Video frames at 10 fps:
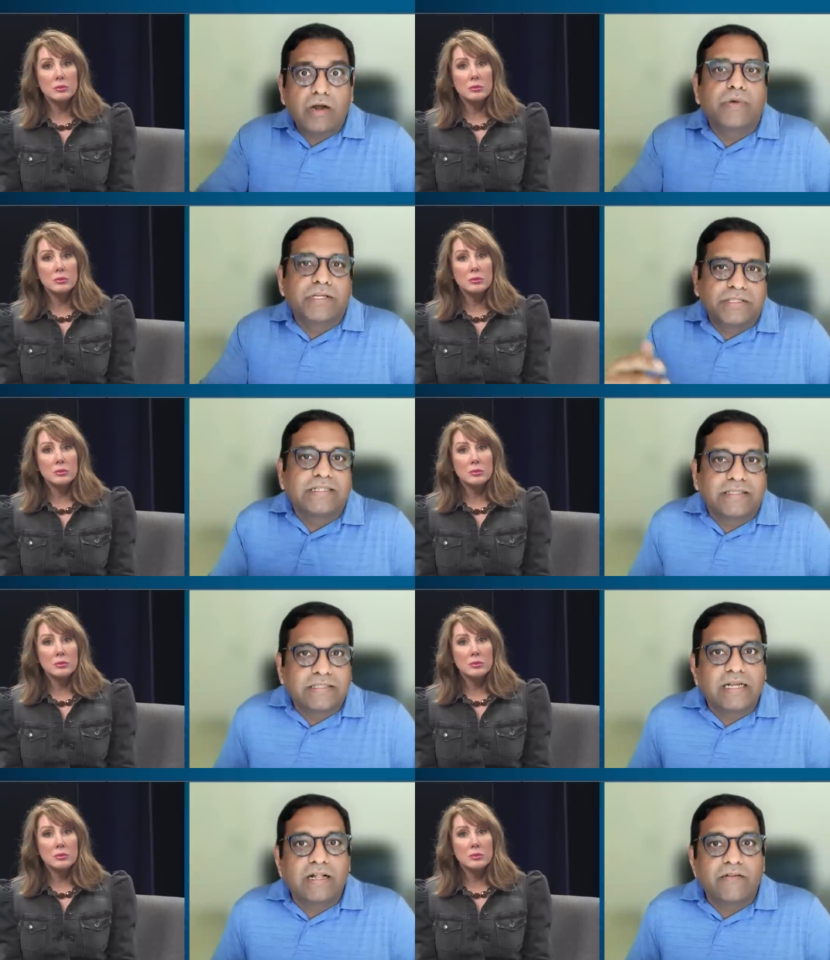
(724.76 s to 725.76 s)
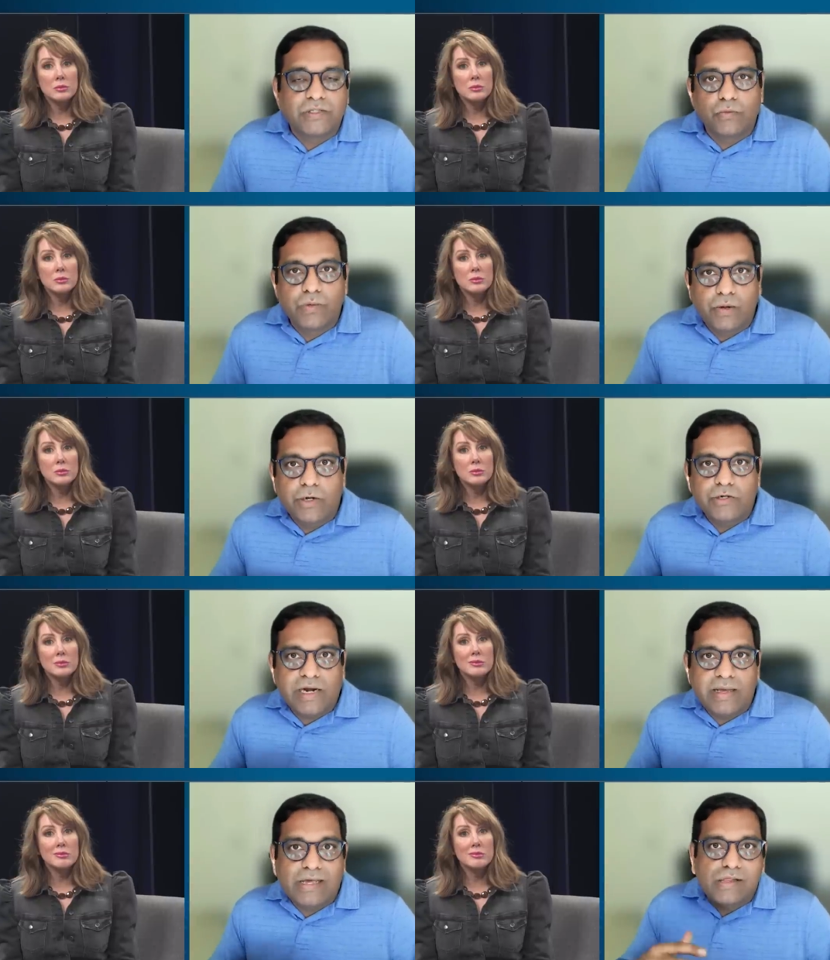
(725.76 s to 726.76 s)
Speaker 1: their business itself. So we're
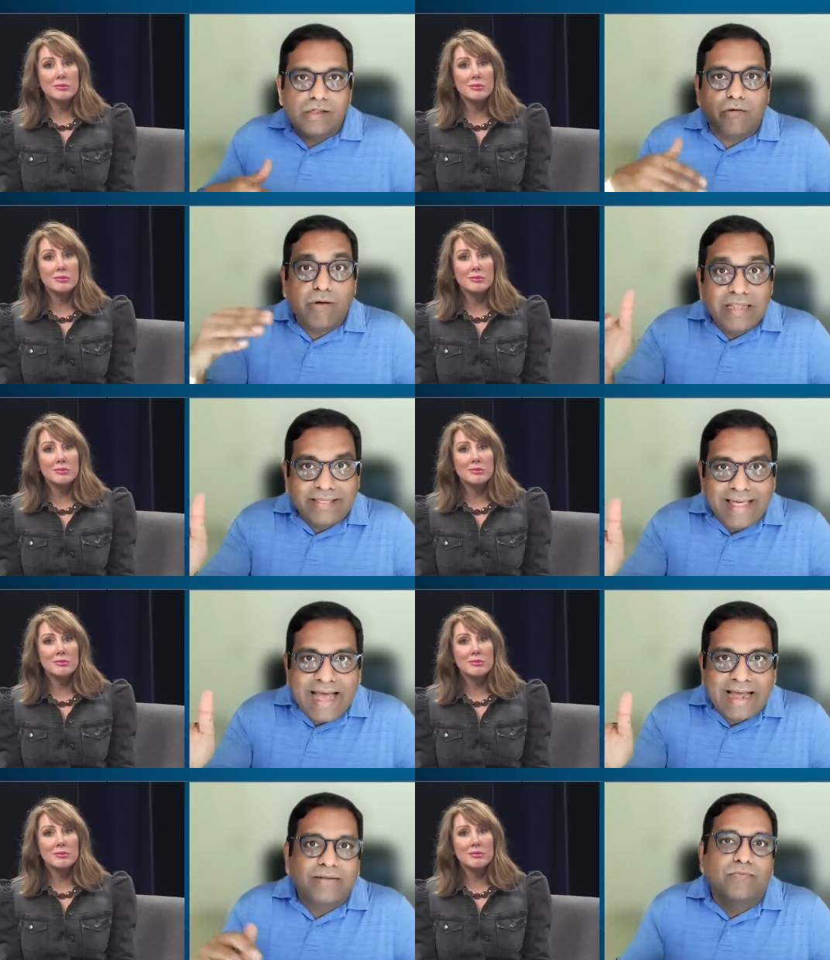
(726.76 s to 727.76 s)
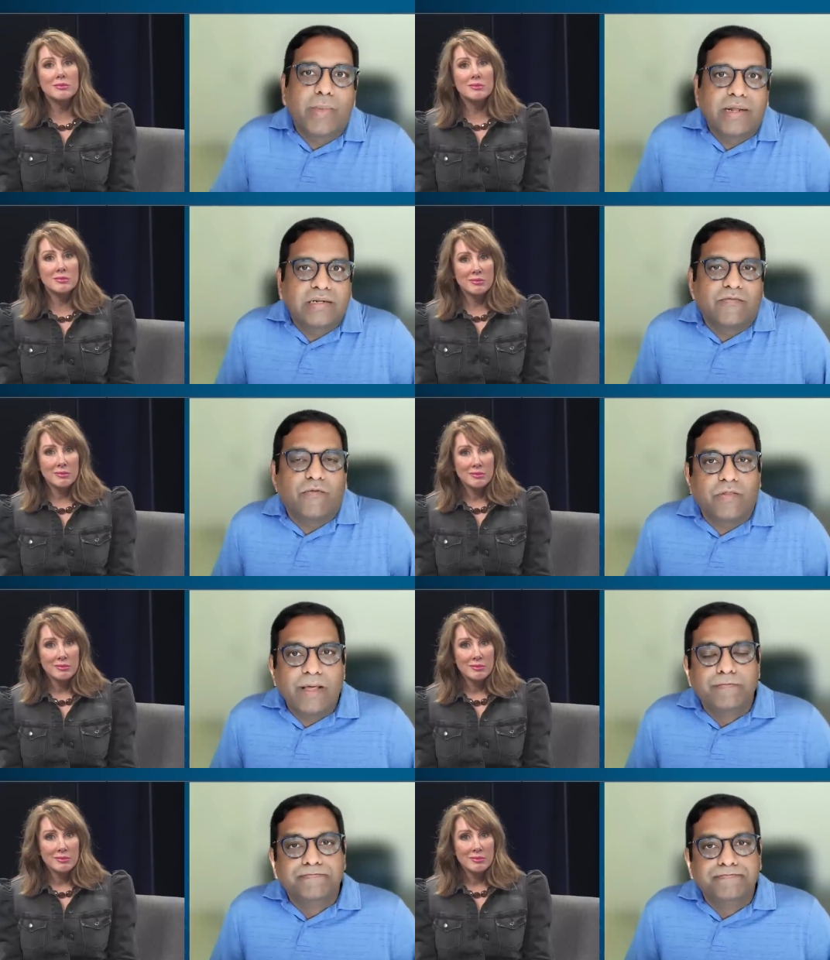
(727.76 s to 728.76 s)
trying to accelerate that momentum for
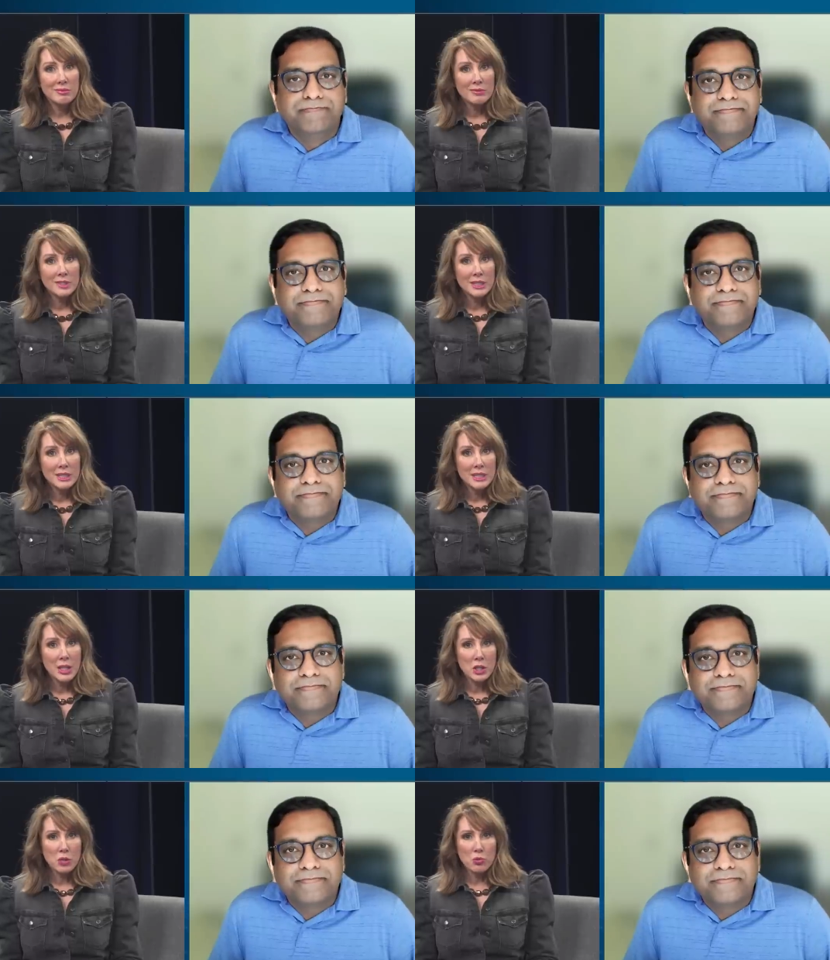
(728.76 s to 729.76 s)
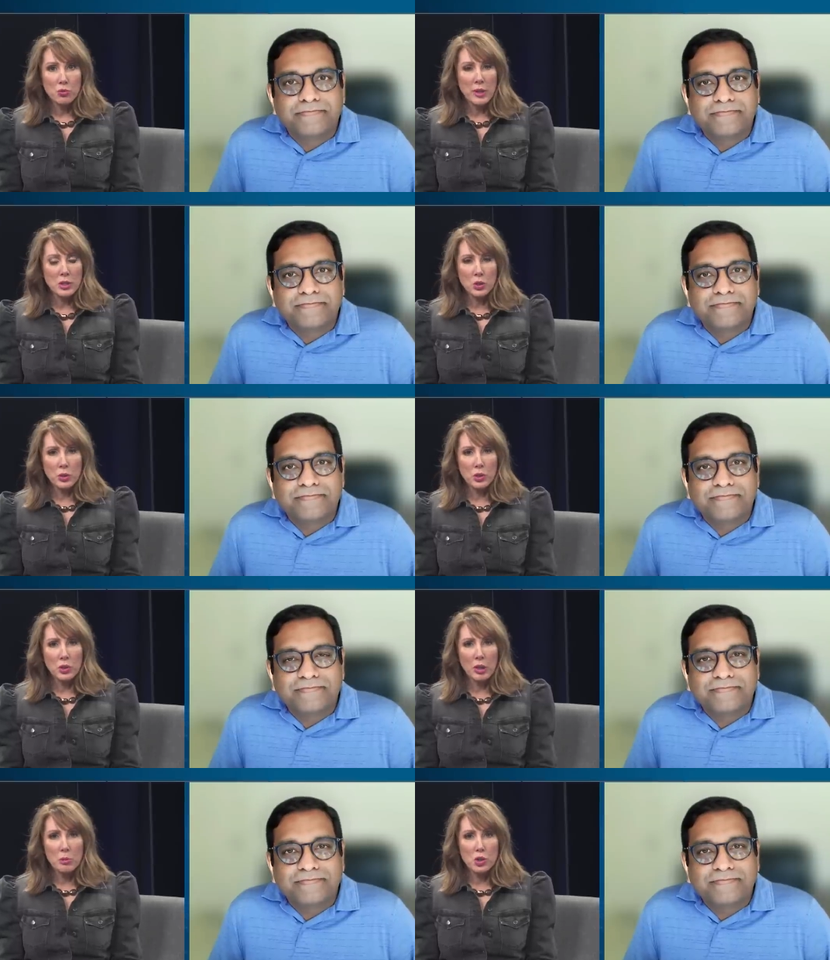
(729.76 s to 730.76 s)
them.
Speaker 2: That's critical,
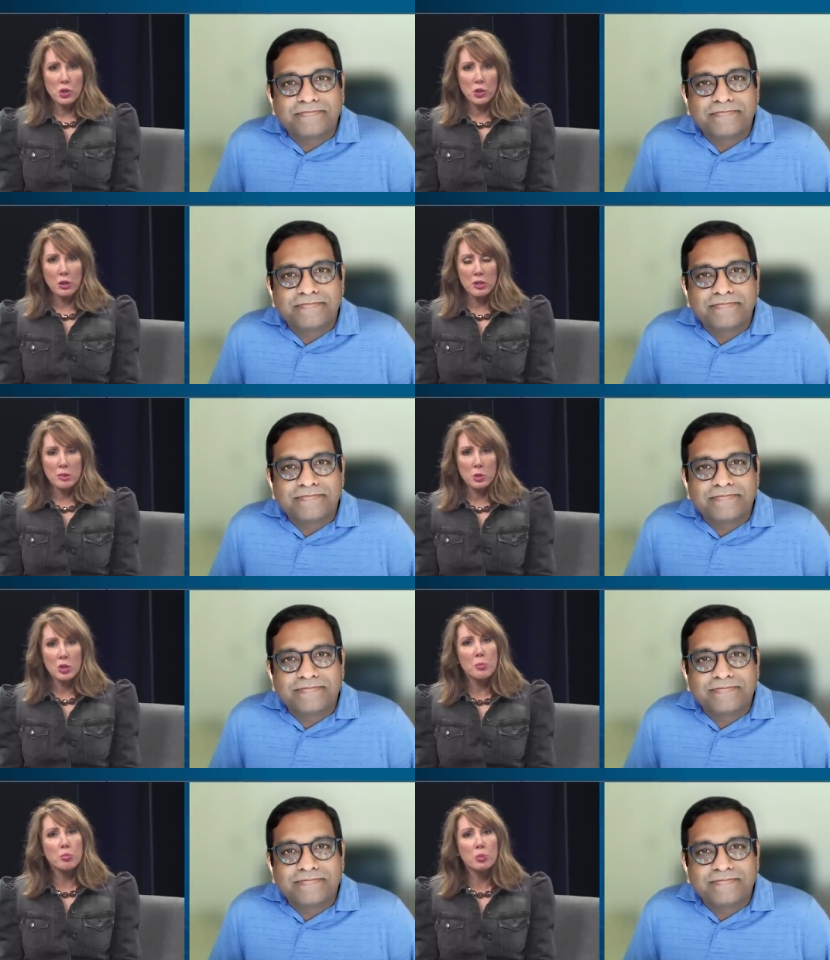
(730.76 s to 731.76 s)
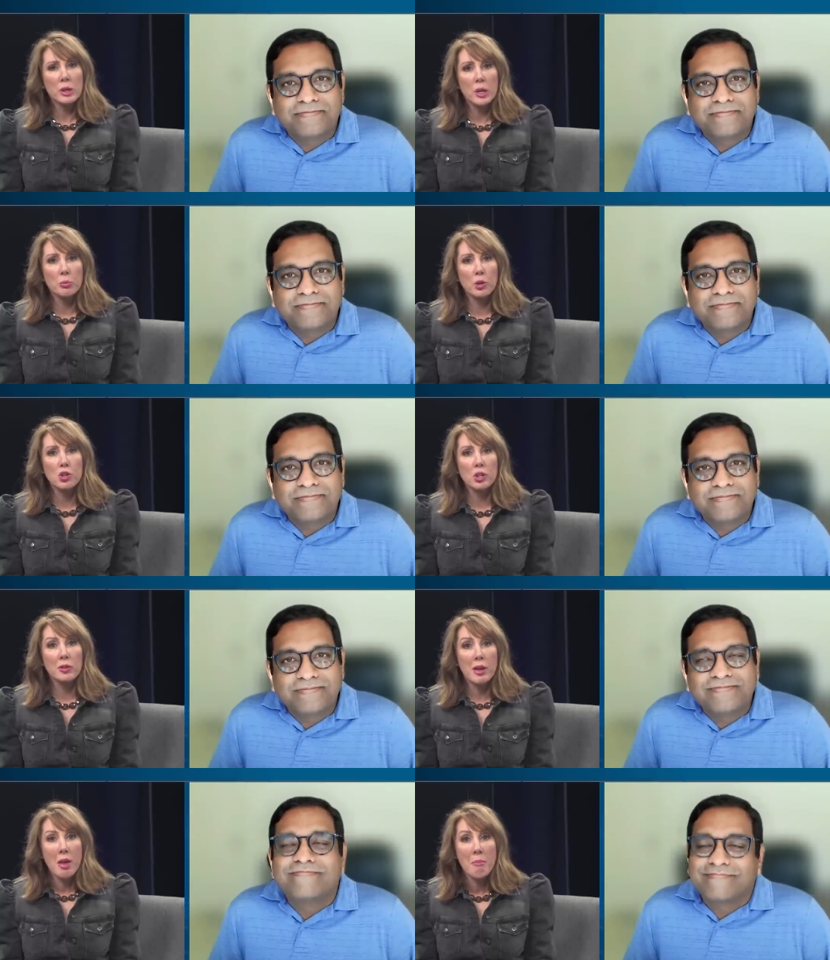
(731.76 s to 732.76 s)
and I'm sure your customers really appreciate
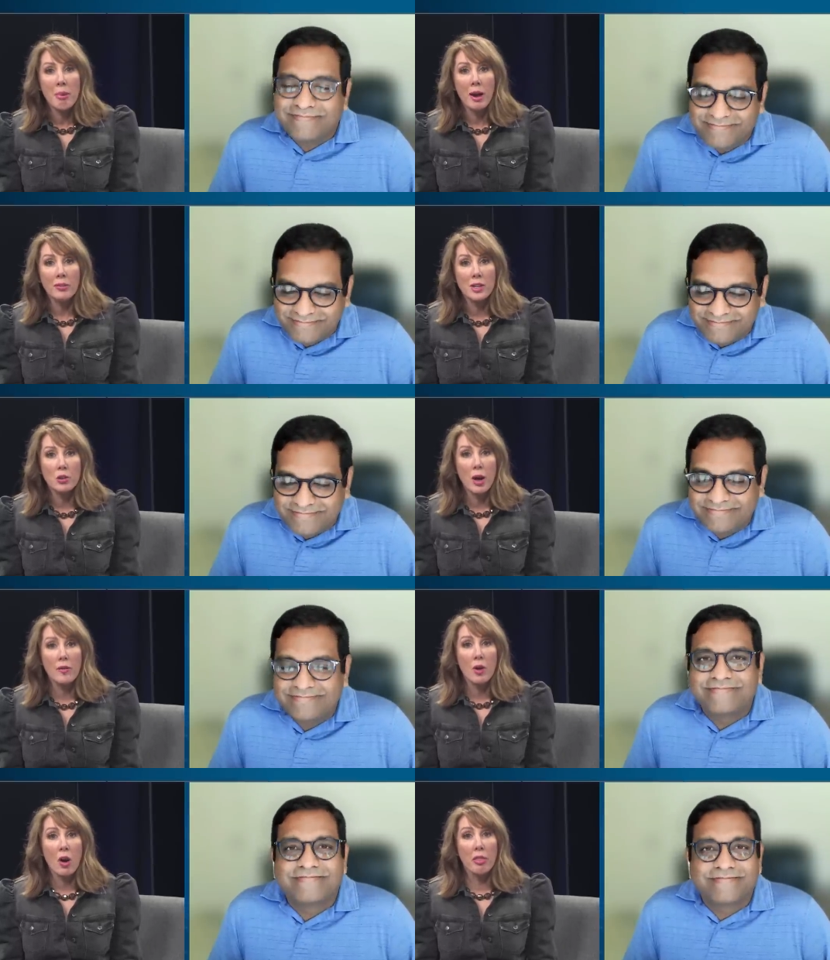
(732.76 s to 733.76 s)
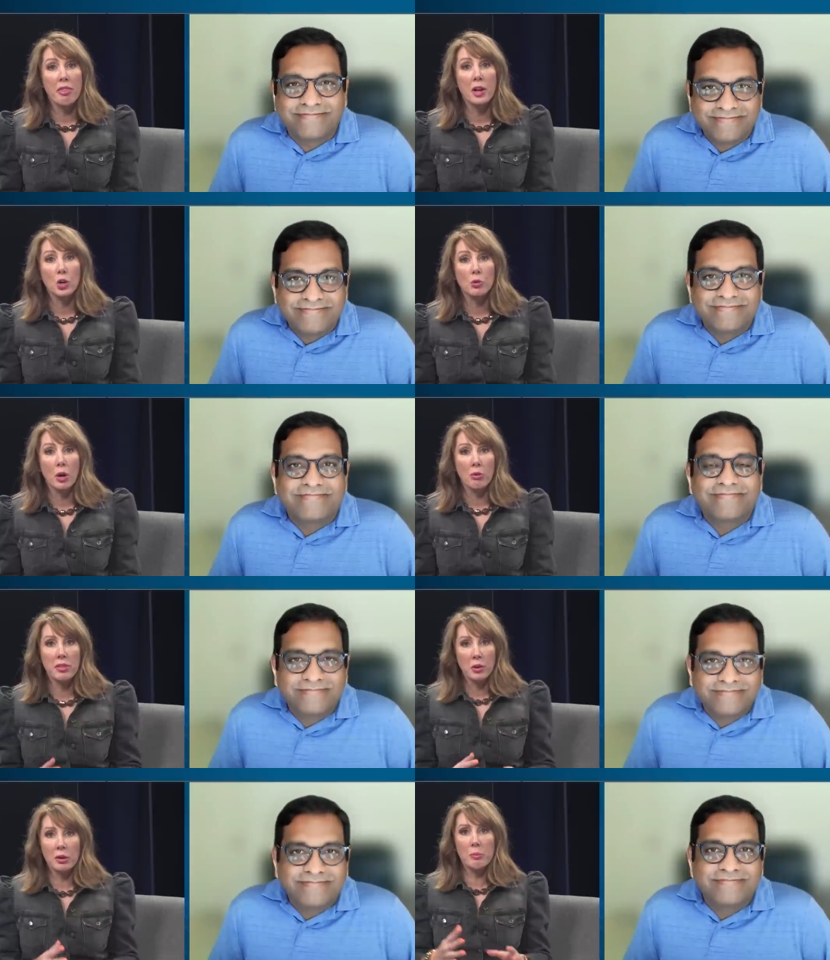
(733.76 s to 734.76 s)
the impact that you're having on their growth,
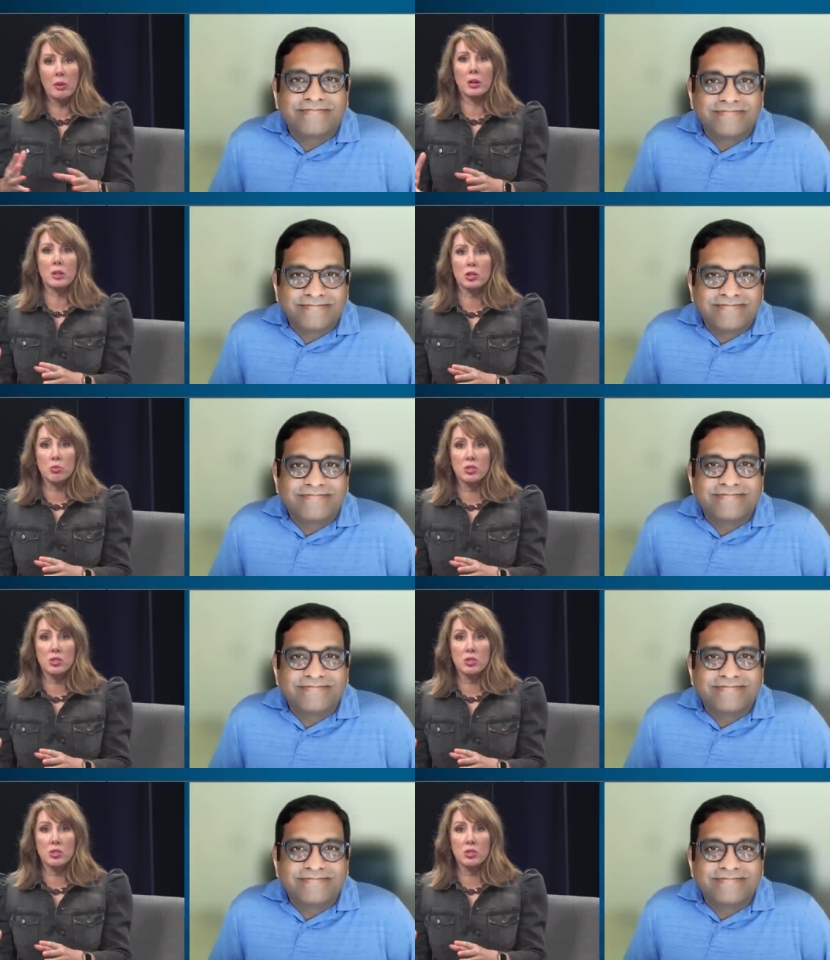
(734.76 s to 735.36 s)
their ability to